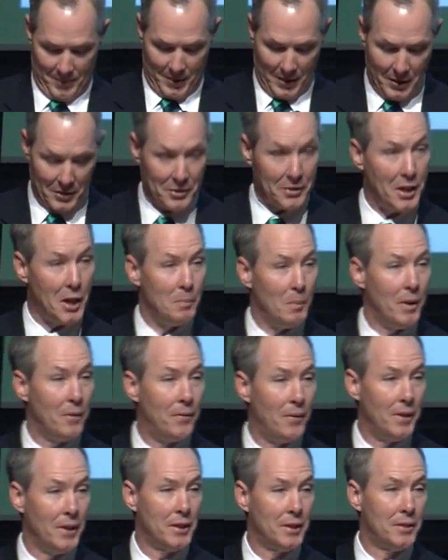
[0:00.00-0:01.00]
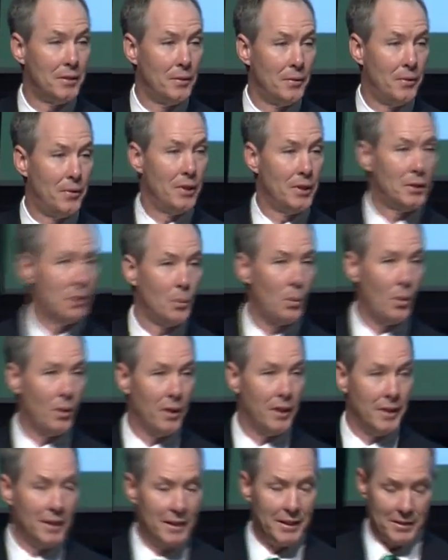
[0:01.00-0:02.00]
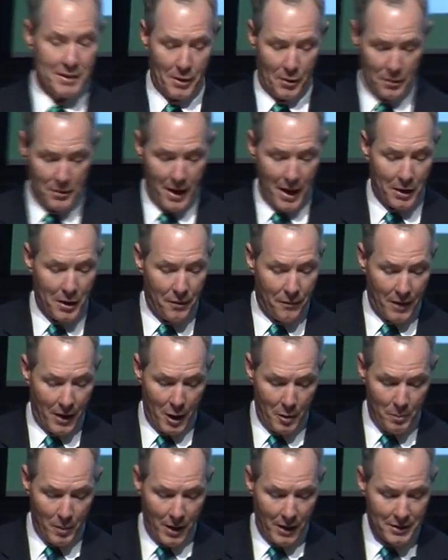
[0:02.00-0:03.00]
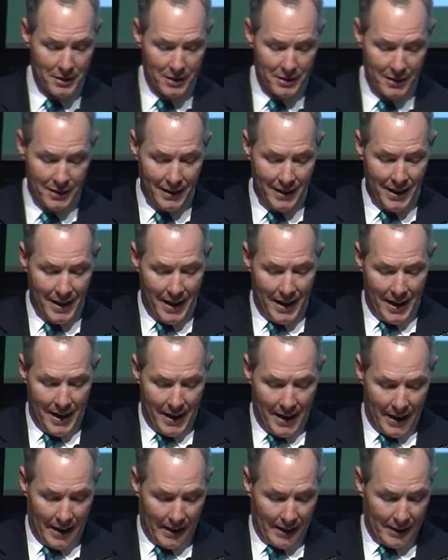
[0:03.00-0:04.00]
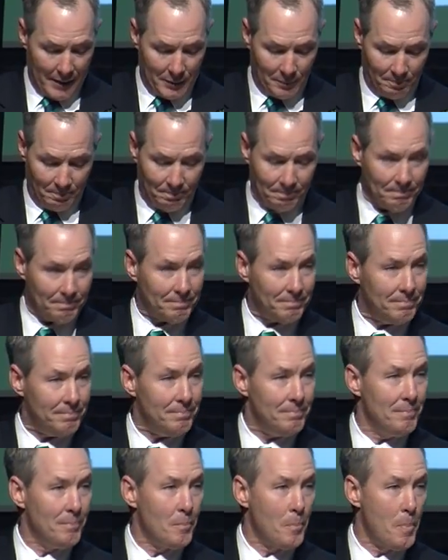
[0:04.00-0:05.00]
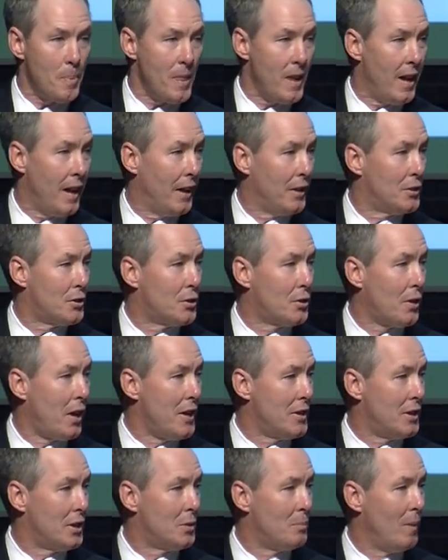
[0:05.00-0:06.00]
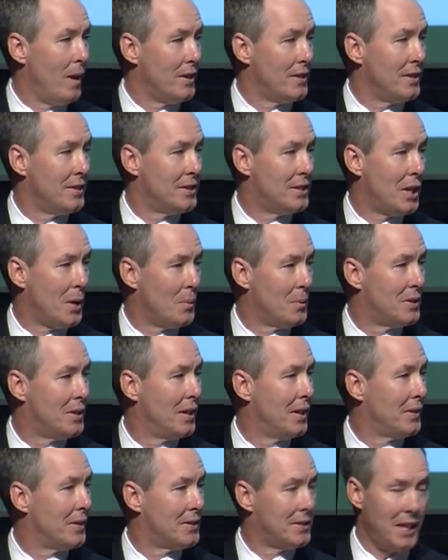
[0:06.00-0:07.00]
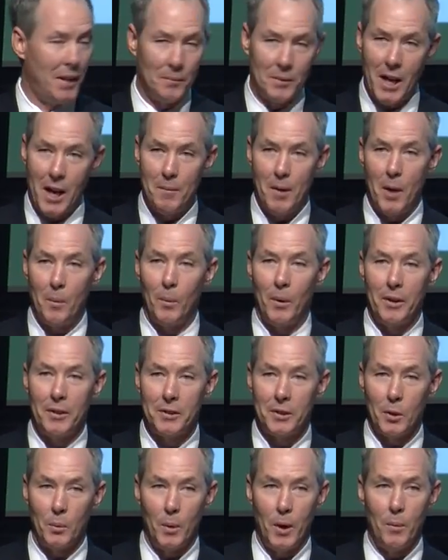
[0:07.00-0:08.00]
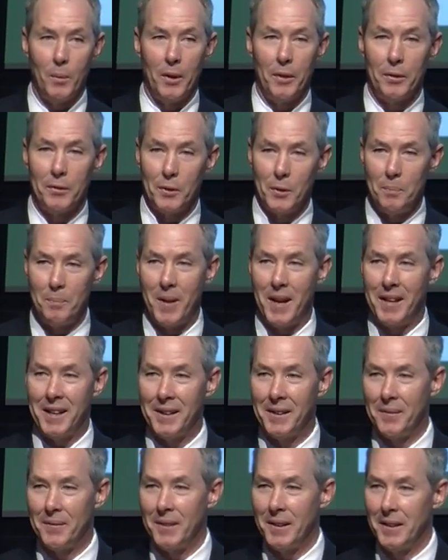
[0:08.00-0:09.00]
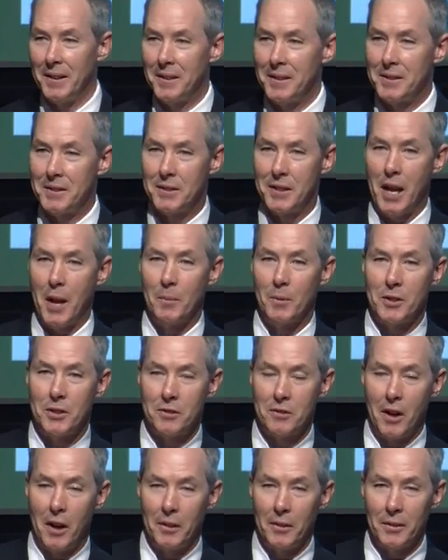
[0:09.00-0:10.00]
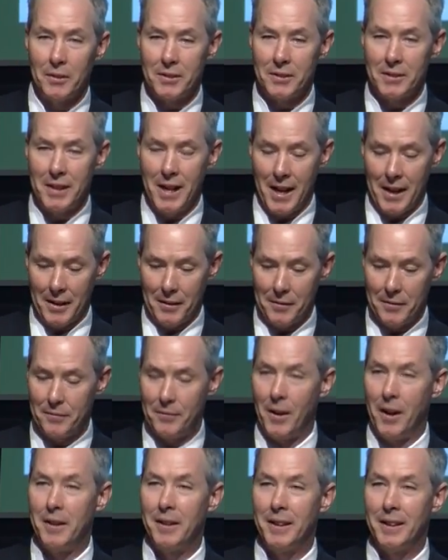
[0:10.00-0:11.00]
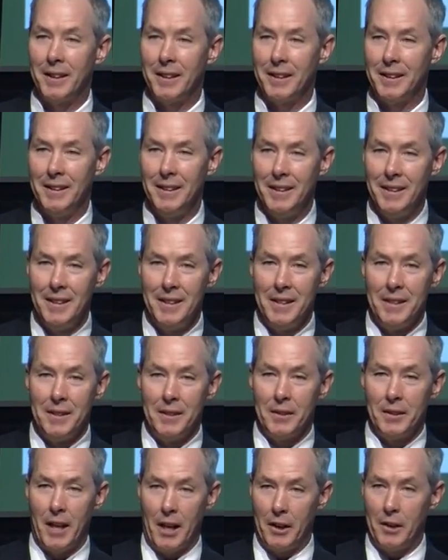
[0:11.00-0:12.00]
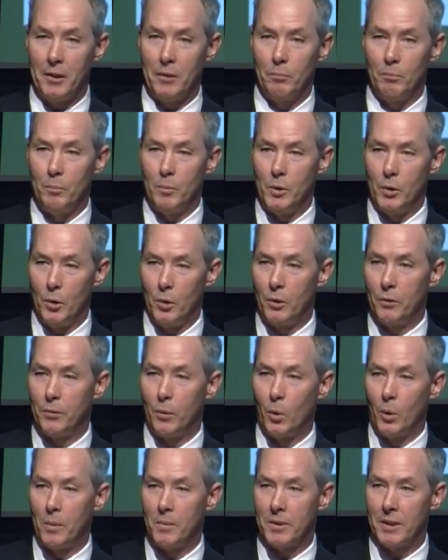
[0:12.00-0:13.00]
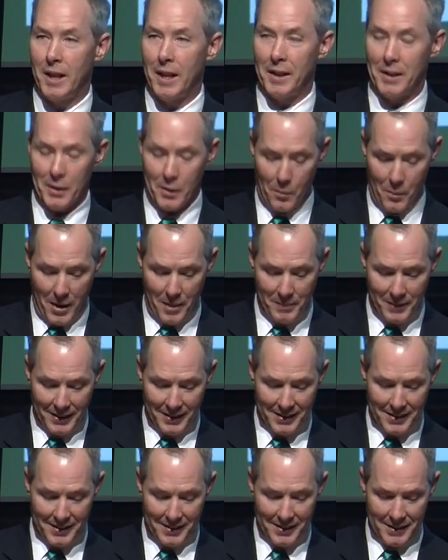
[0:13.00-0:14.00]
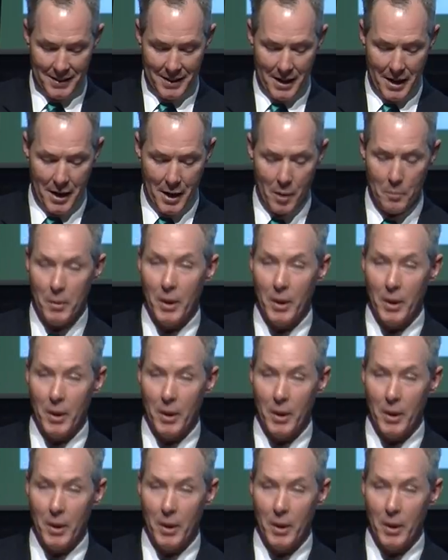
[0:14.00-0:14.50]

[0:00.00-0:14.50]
consider me for this, for this award. So thank you very much. Um, as Tracy's mentioned, she was here at the same time I was, so we went through many of the same struggles, getting funding, getting uniforms, getting equipment, uh,